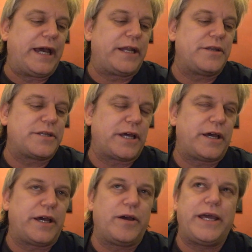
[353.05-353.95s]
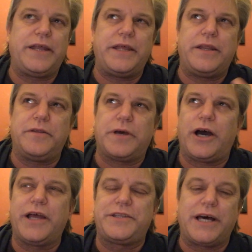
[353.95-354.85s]
And
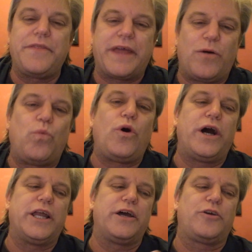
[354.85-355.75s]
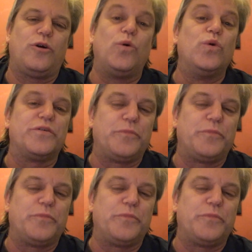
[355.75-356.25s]
I'd done that while I got all